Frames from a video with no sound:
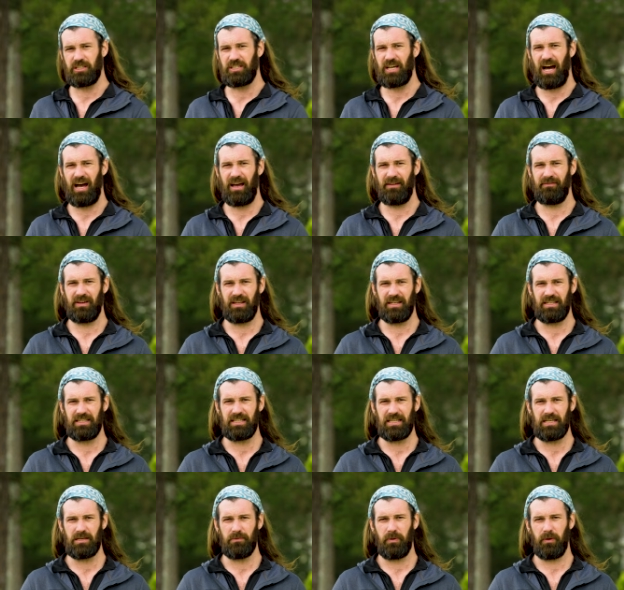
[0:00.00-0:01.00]
dive in
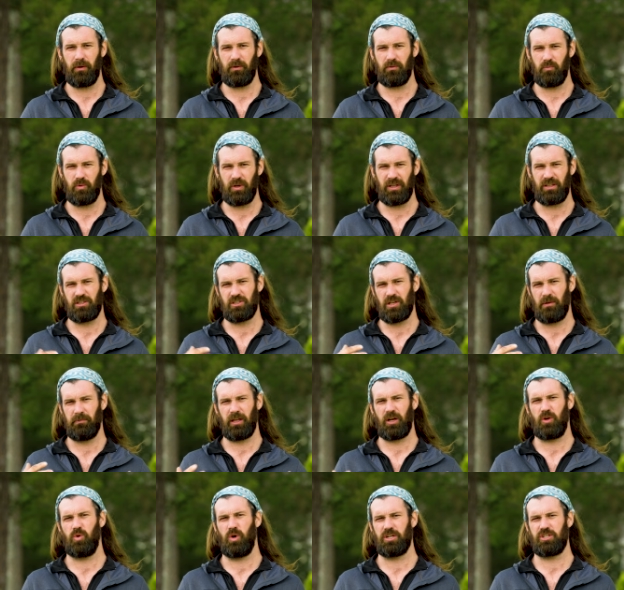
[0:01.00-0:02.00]
deep with some of
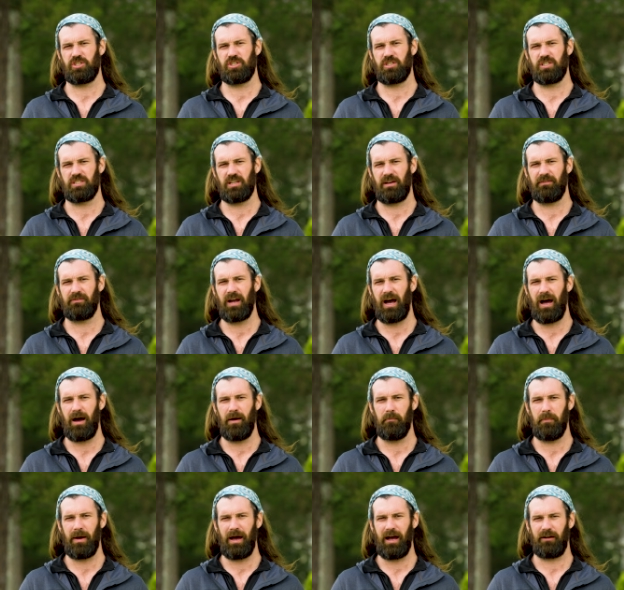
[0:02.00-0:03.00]
the questions I've
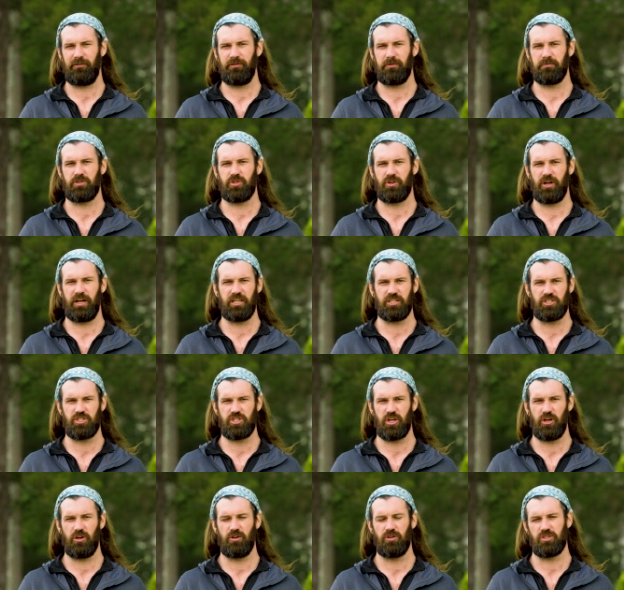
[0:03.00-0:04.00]
gotten back from trade
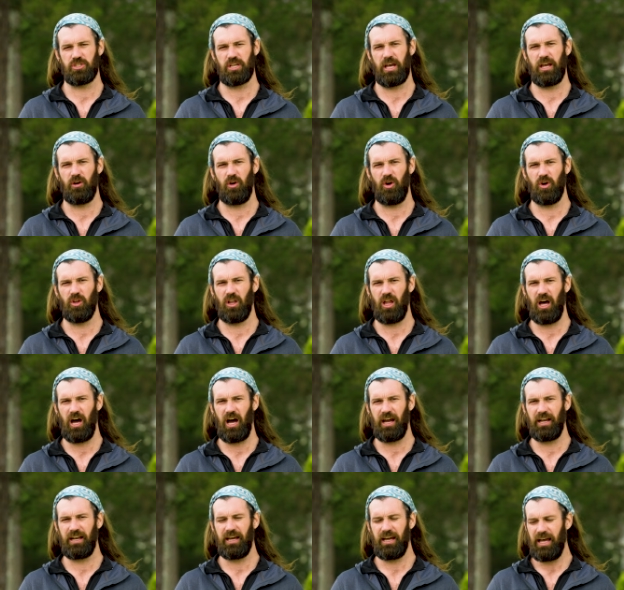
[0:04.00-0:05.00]
shows and
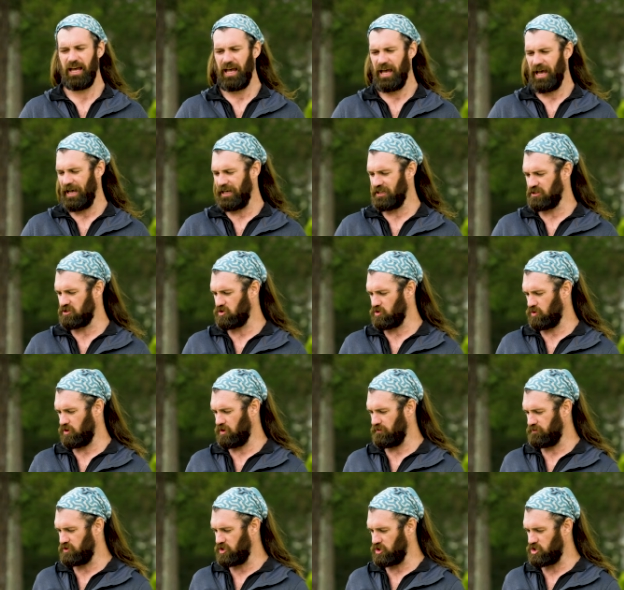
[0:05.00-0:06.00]
online, and sort
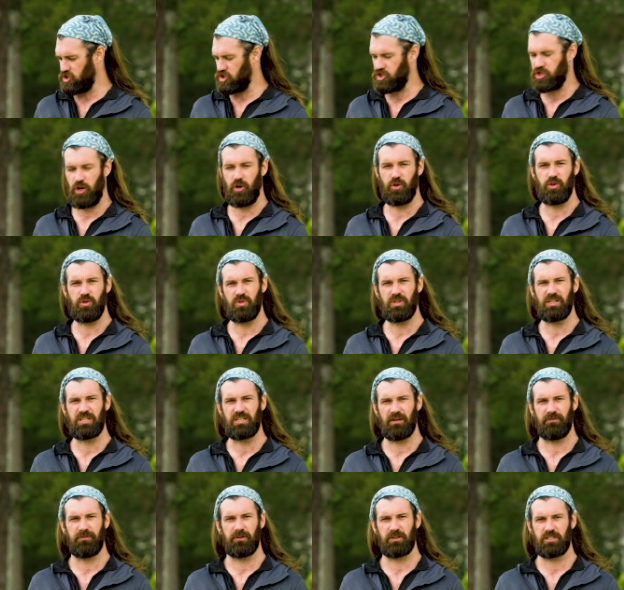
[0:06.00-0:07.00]
of just show you the
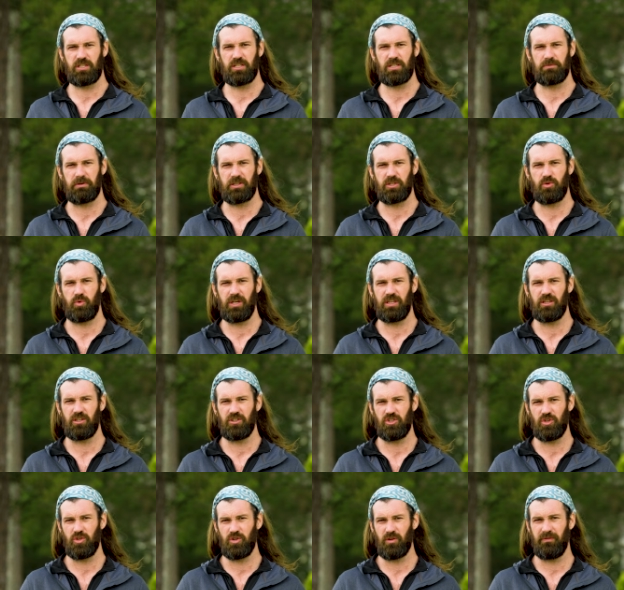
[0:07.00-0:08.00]
differences between the
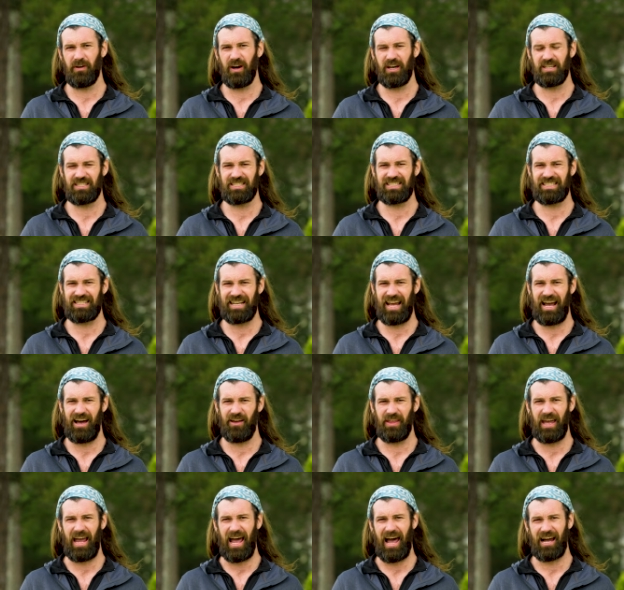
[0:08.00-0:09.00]
two devices and how
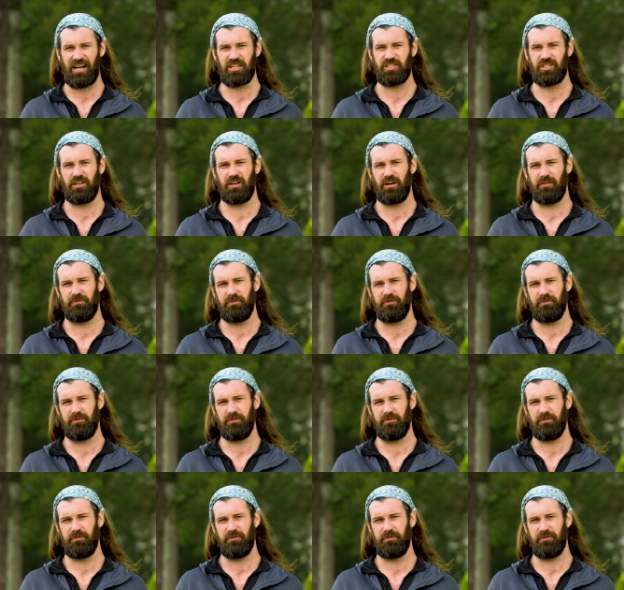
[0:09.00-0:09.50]
they actually are